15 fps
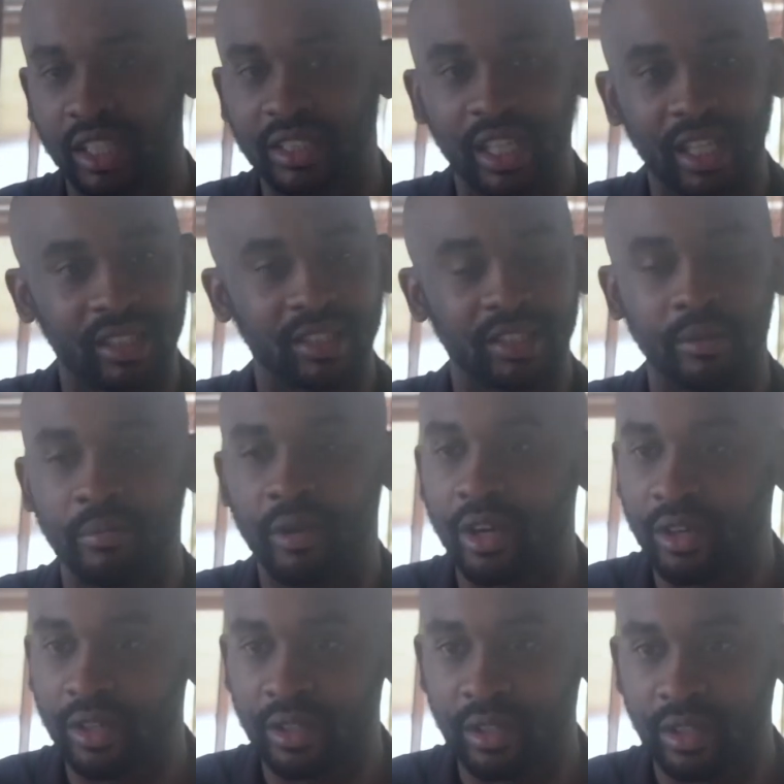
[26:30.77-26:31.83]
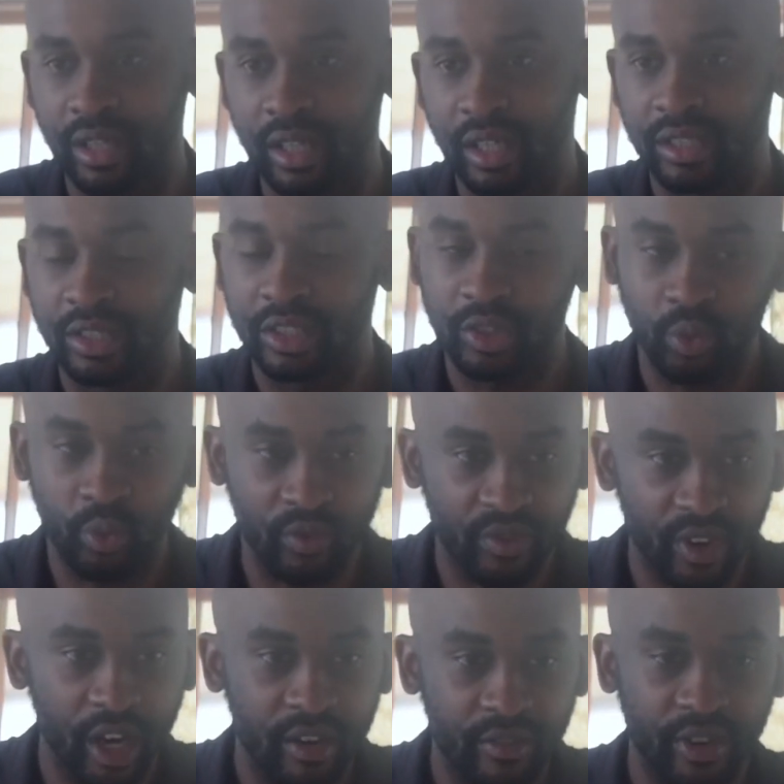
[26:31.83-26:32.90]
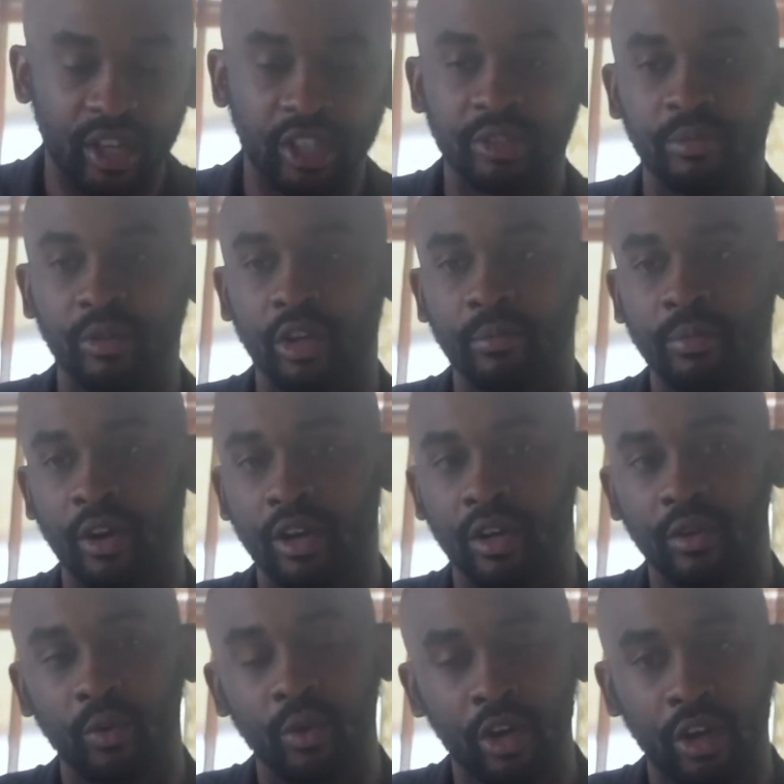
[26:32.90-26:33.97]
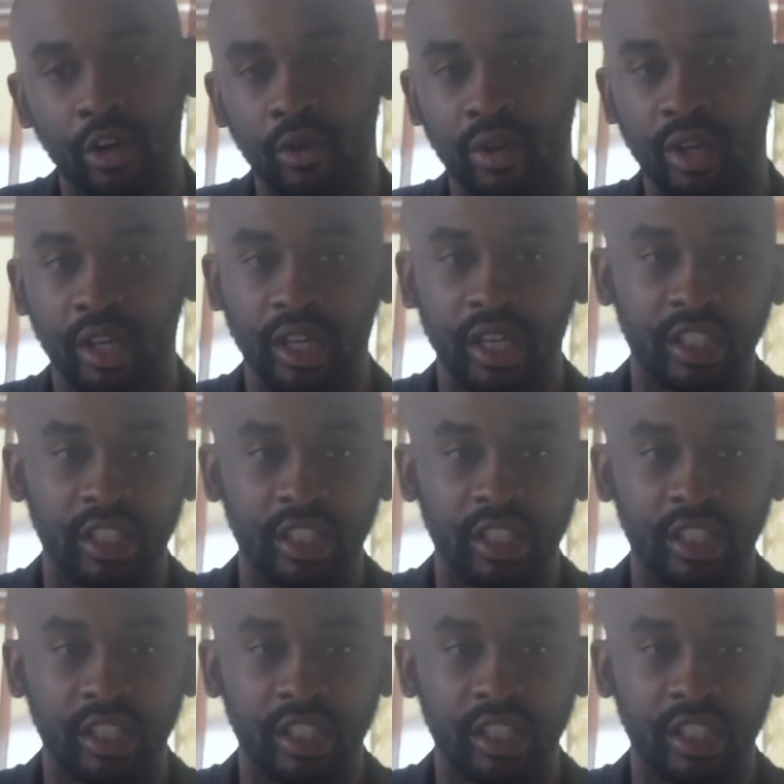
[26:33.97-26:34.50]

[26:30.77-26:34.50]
It's not just America. It's just a very, very small part of the world.